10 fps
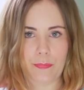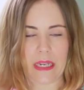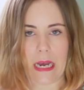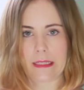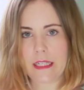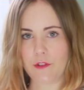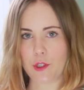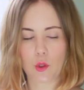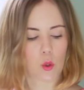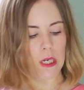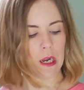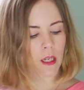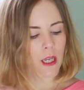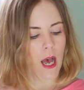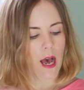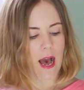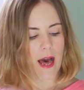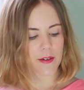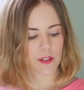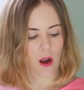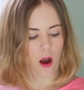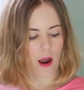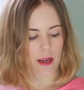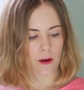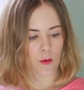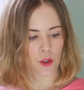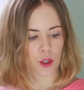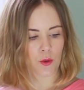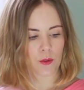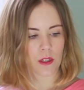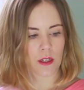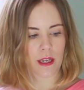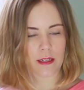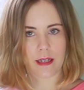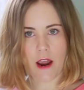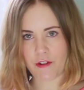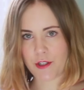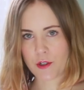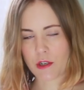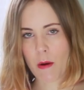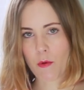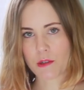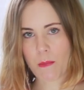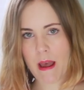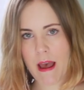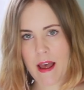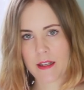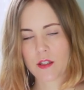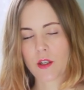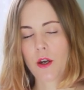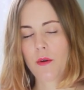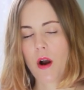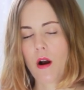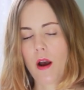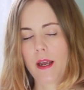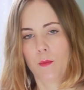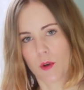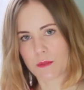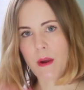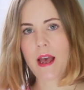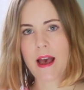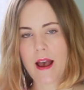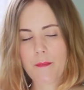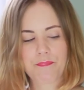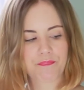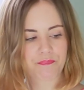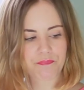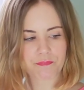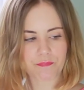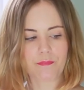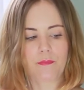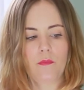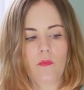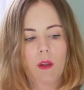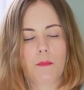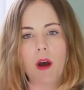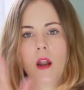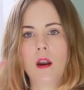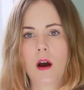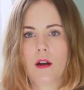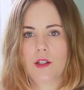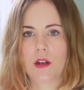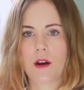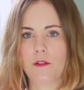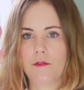yeah, it's even shorter and I use this every single time I wash my hair. So I wash my hair, put a large kind